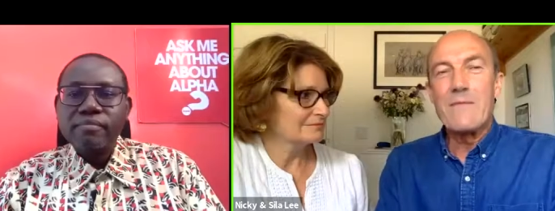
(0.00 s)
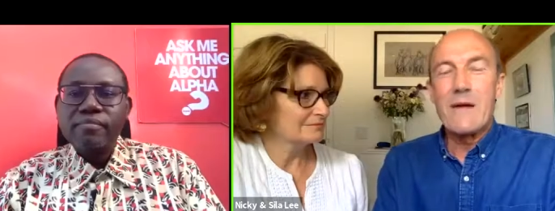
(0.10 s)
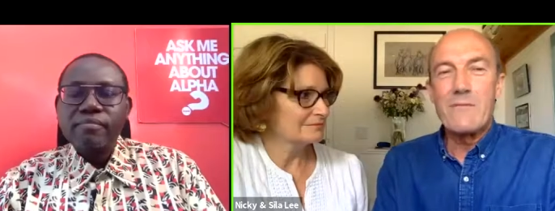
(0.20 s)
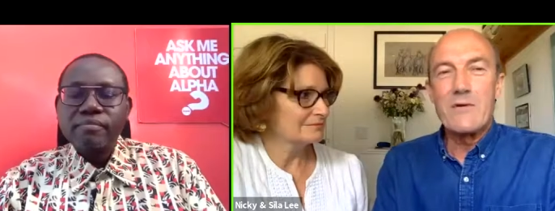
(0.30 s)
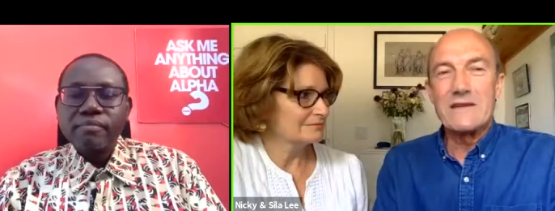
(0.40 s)
Speaker 1: the
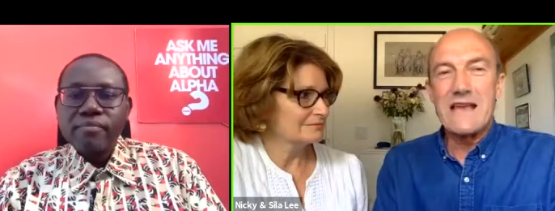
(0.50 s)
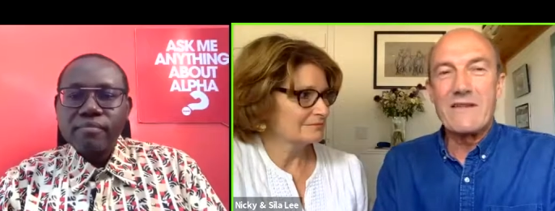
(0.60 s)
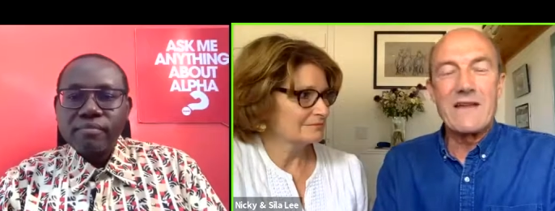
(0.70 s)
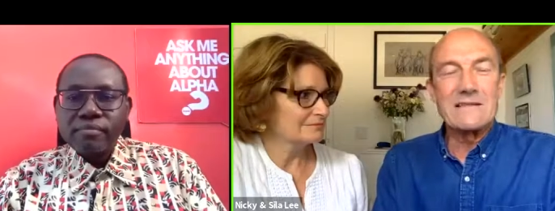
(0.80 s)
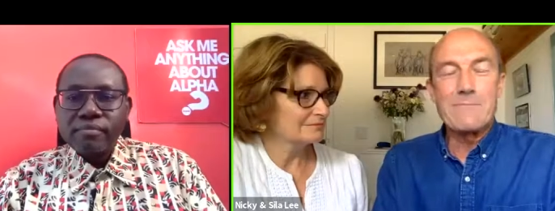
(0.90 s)
memories
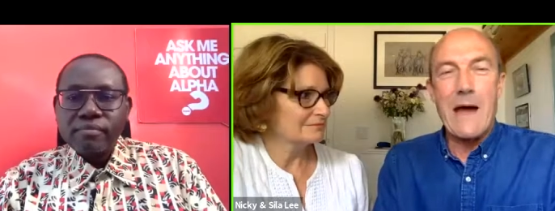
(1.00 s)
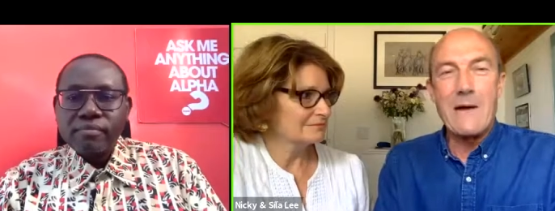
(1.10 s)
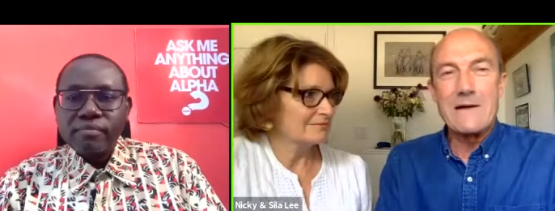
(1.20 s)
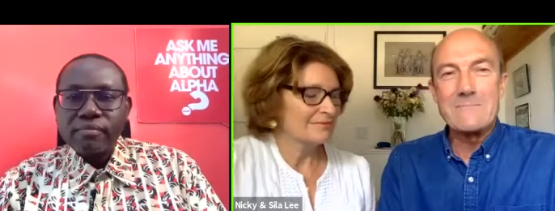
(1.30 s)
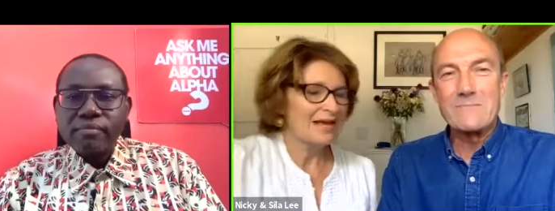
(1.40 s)
have less
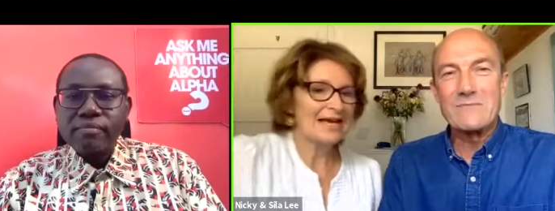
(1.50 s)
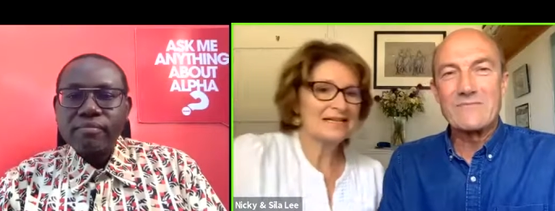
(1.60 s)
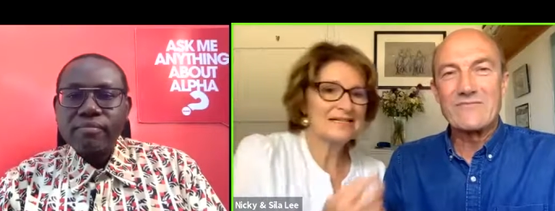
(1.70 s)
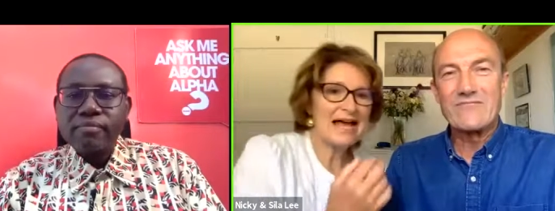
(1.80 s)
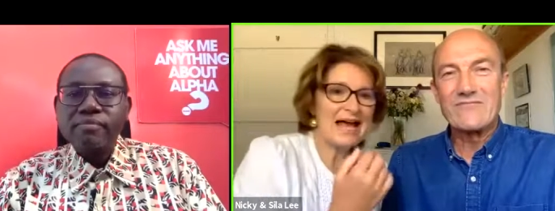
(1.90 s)
power.
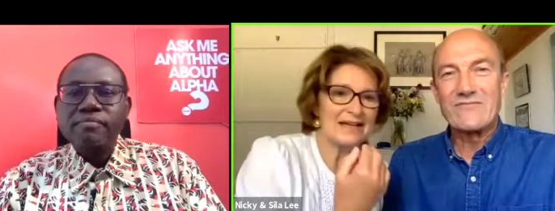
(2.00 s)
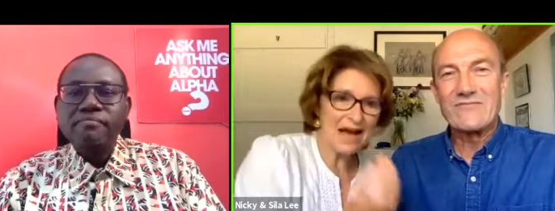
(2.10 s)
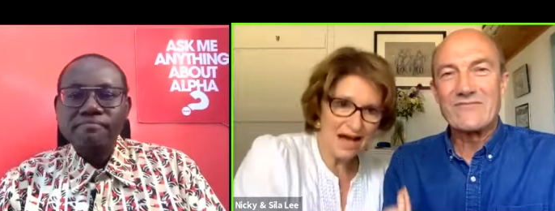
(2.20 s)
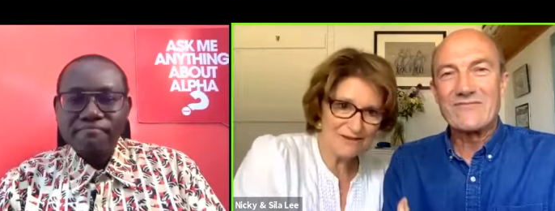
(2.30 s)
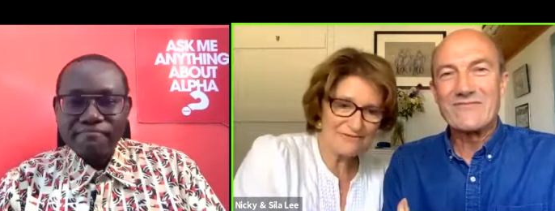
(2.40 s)
Speaker 2: And
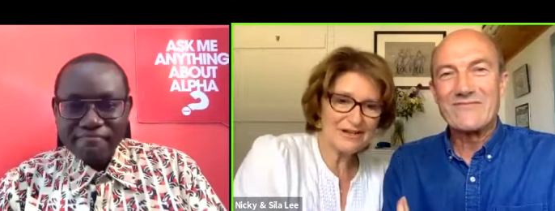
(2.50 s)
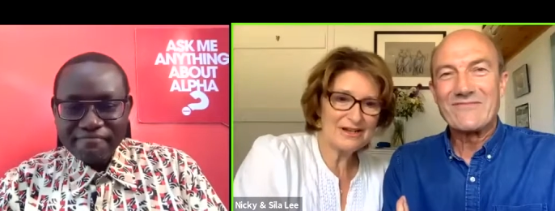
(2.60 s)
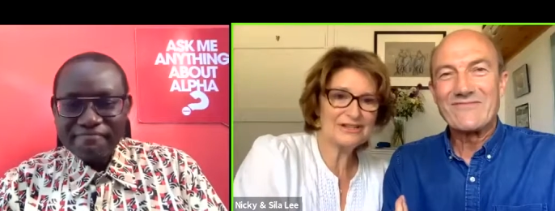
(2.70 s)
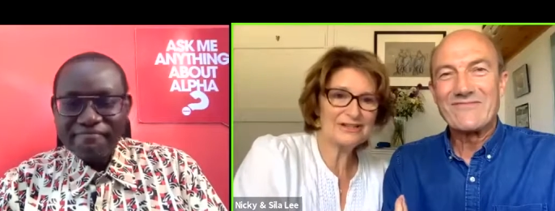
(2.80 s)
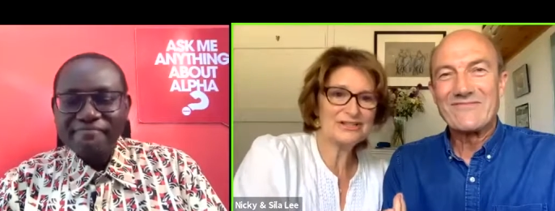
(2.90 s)
and I've
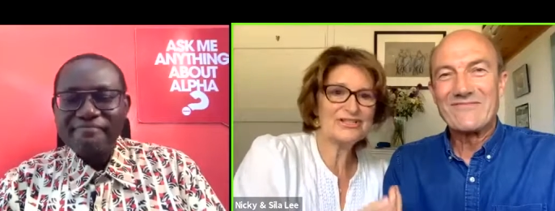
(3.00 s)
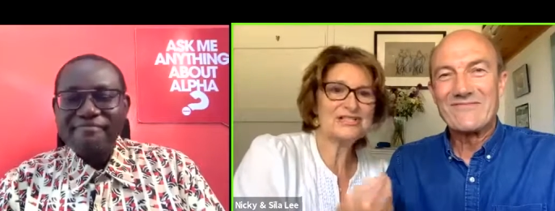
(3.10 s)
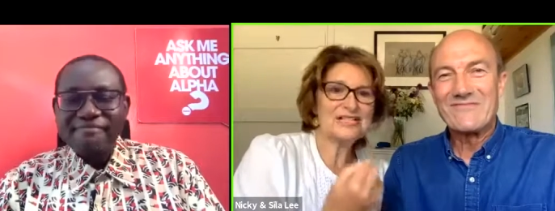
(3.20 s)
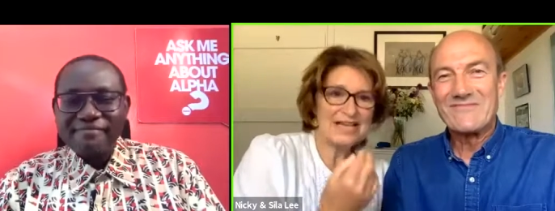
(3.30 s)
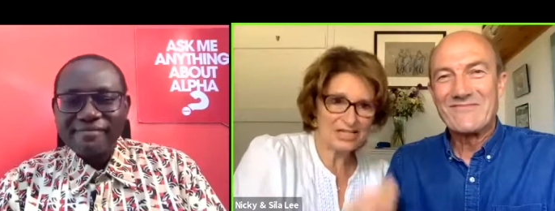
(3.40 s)
learned
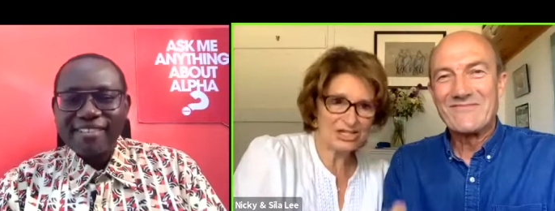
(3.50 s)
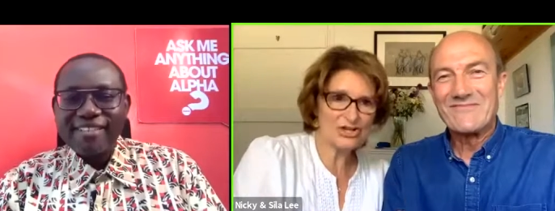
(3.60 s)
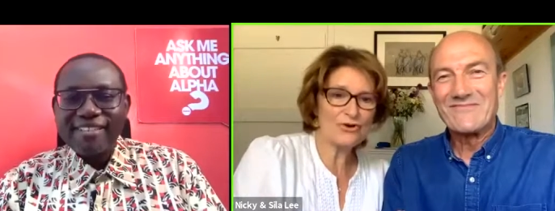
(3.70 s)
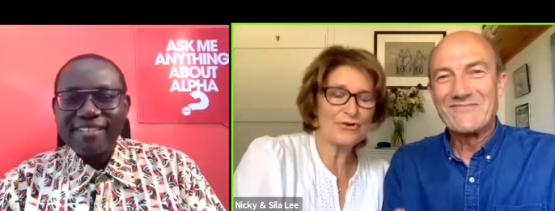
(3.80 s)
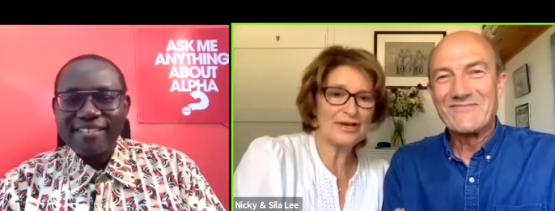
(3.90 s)
to say
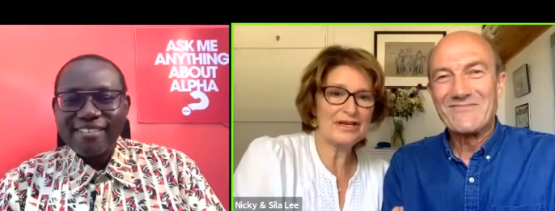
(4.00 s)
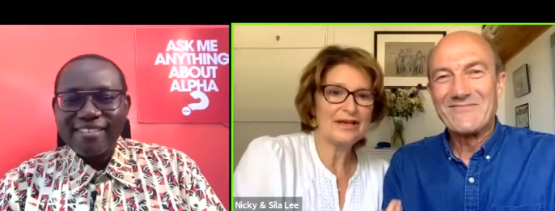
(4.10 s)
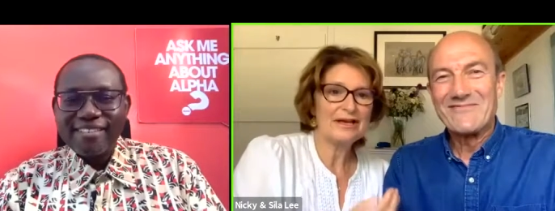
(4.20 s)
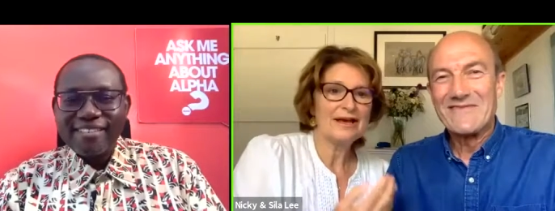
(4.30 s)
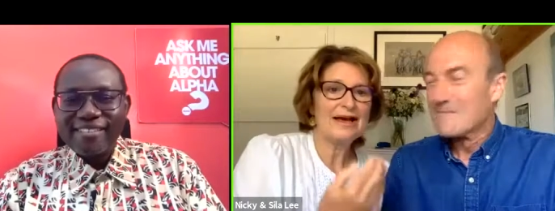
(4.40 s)

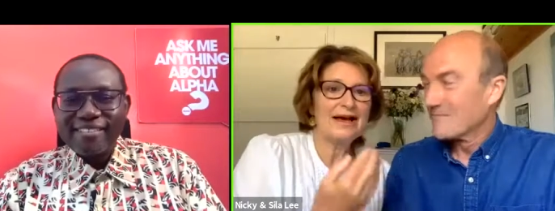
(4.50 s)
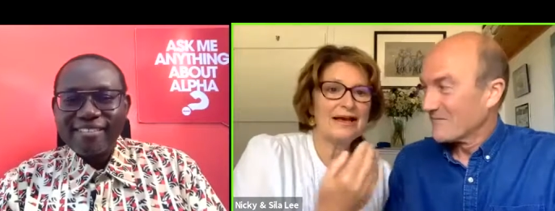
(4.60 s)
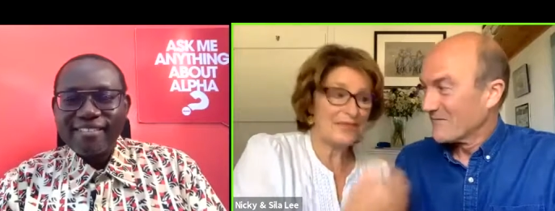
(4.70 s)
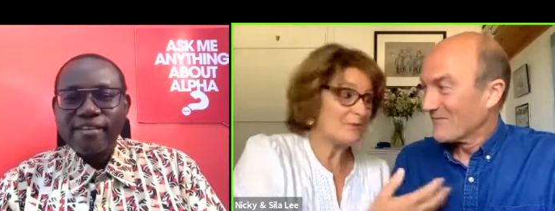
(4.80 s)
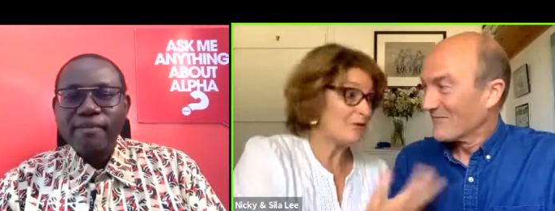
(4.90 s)
sorry.
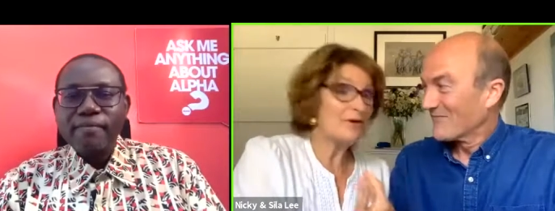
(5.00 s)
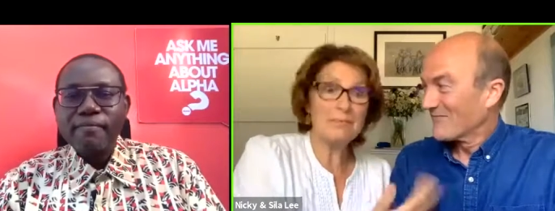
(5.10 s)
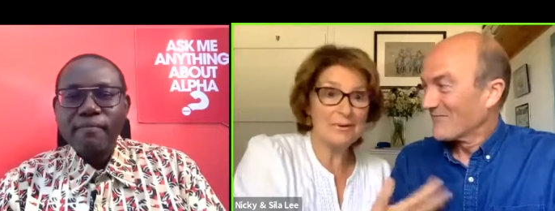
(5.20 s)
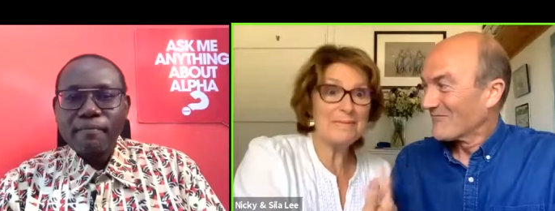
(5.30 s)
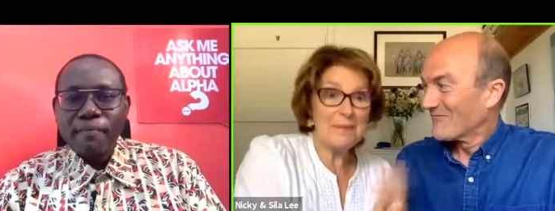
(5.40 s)
I think yeah.
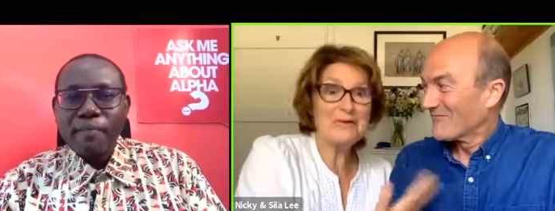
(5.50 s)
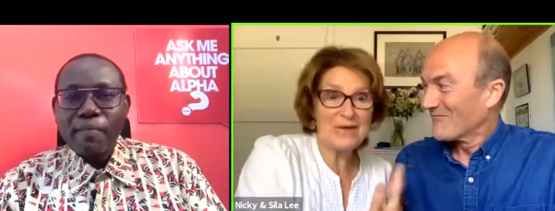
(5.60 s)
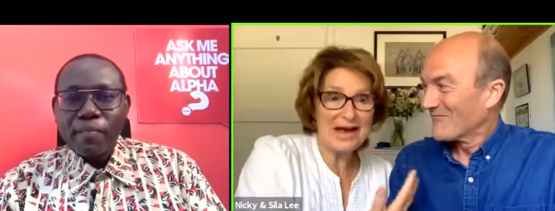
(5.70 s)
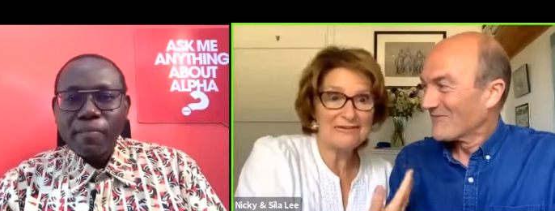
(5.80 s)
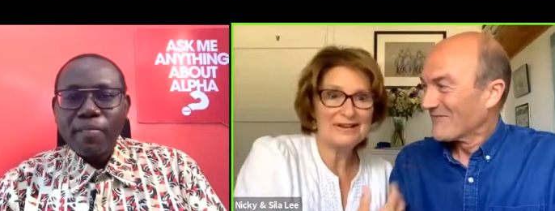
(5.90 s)
we we
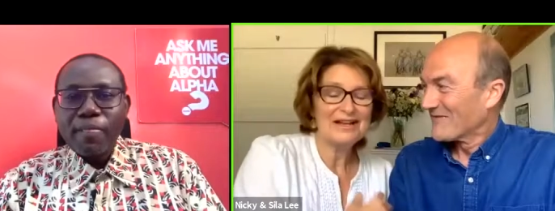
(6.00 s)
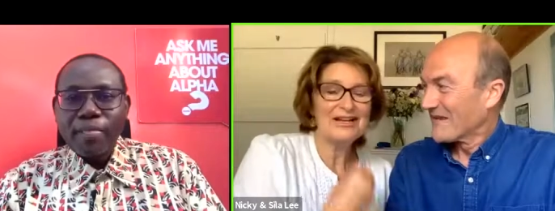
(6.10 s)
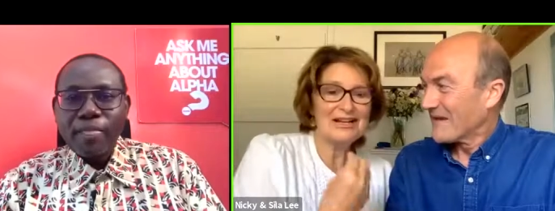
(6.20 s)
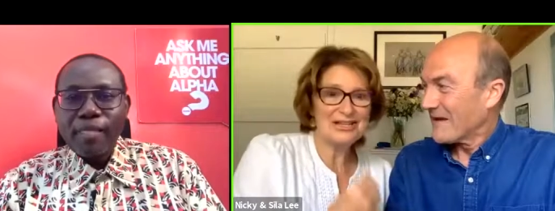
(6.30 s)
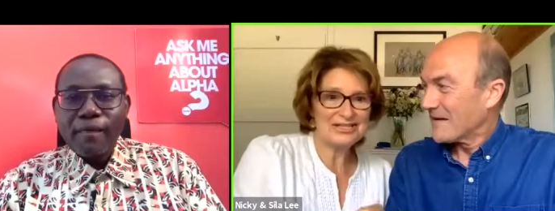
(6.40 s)
both have
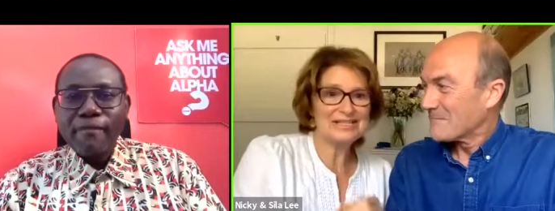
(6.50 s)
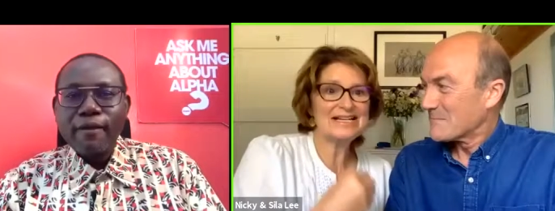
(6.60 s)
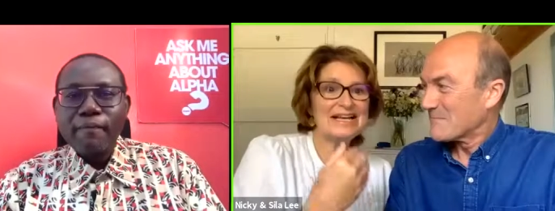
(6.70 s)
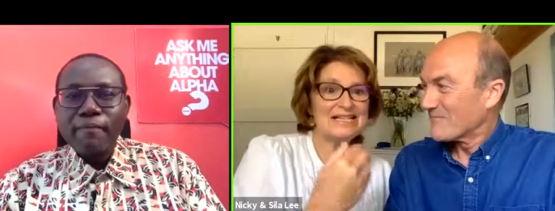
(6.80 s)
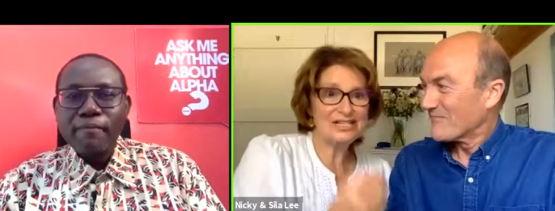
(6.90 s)
learned yeah, to yeah. say